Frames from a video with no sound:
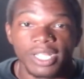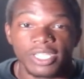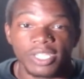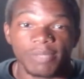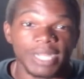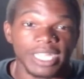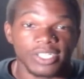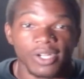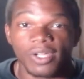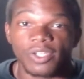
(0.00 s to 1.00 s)
You might
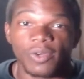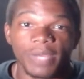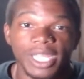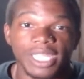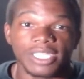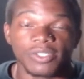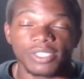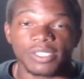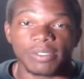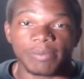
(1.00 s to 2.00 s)
talk your way into
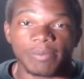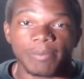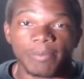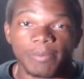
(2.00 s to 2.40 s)
some